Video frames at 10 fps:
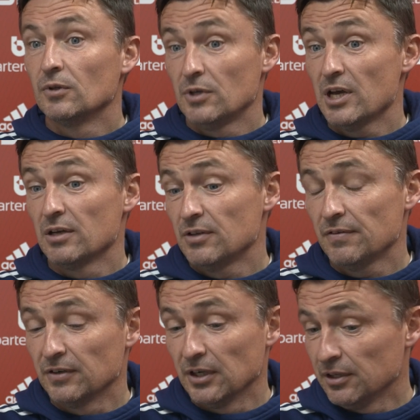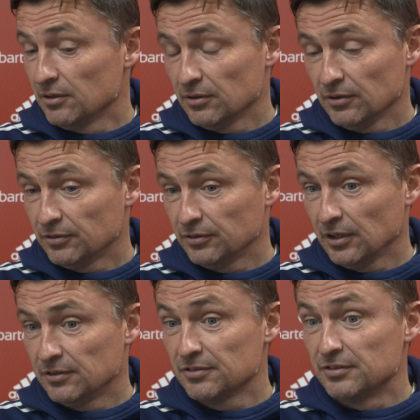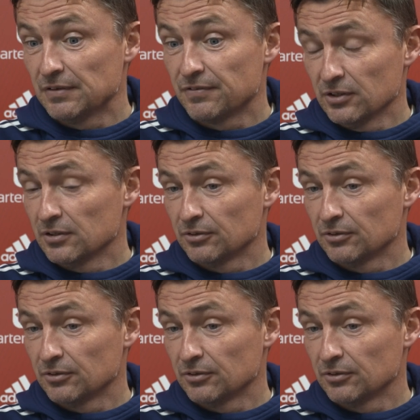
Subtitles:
Yeah, definitely. It is different.